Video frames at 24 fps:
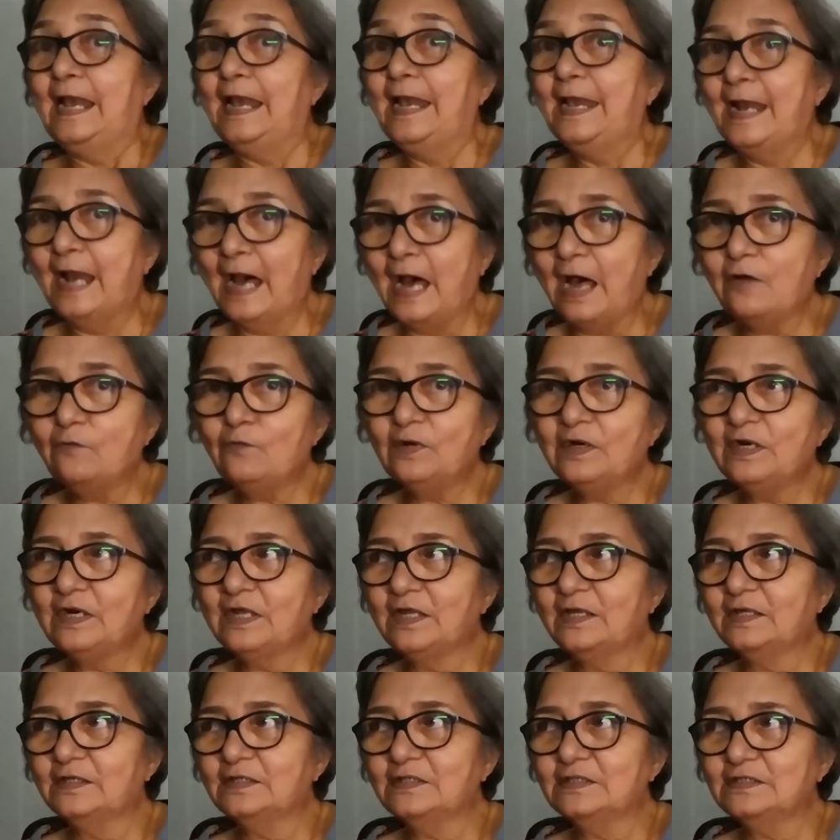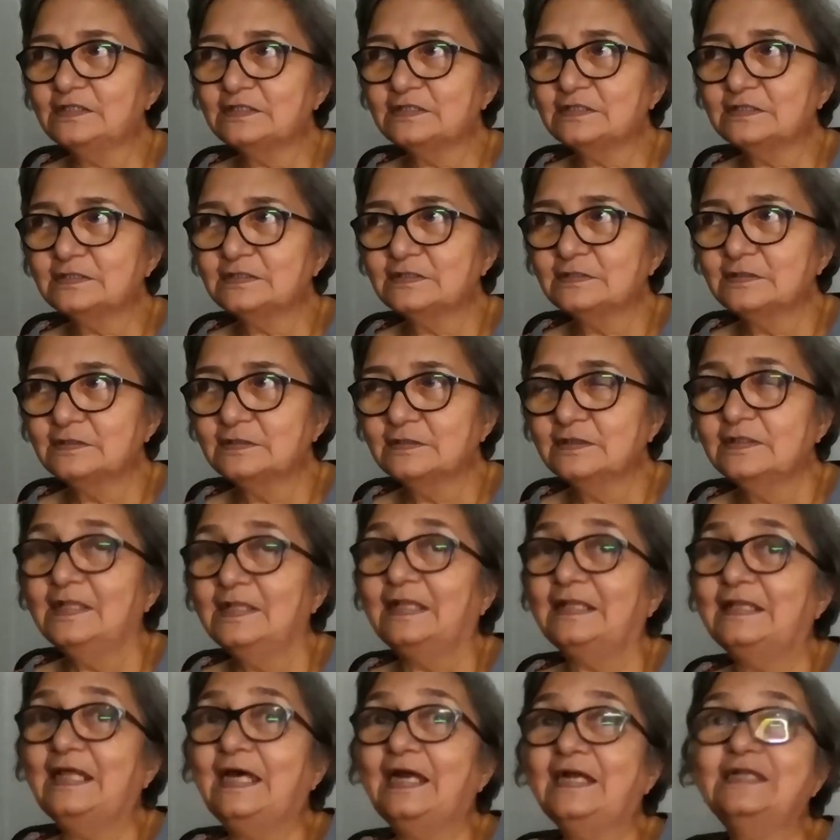Nowadays,
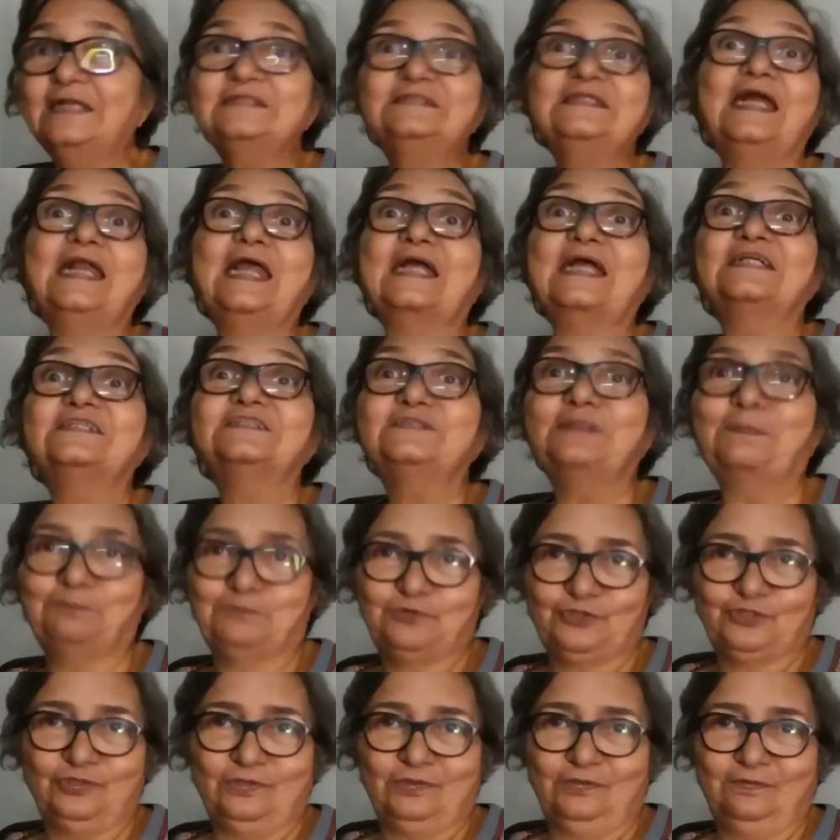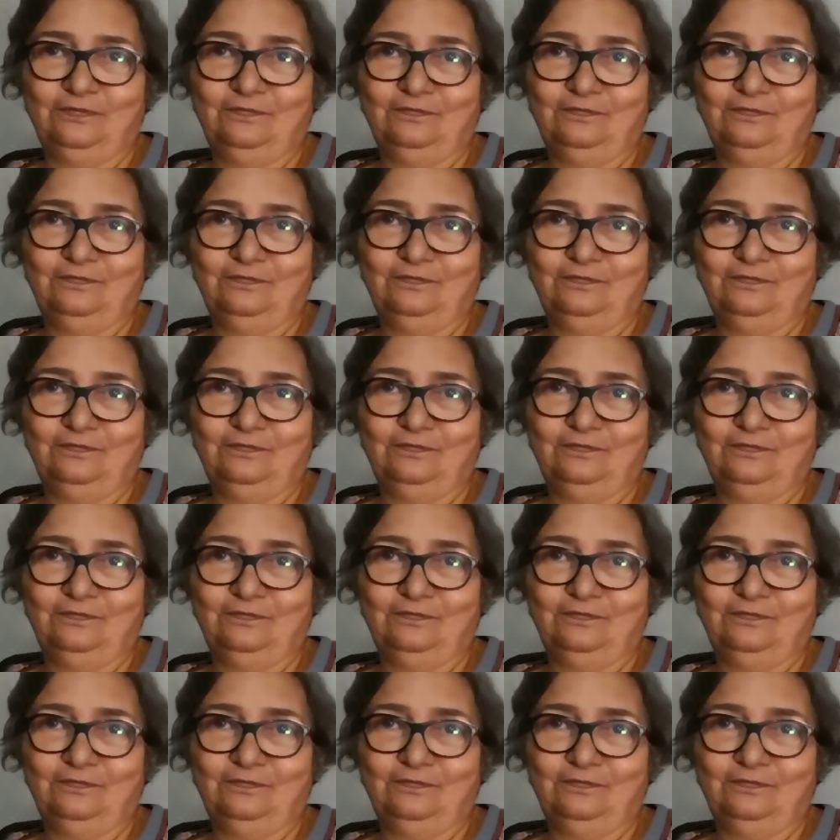that is an exception.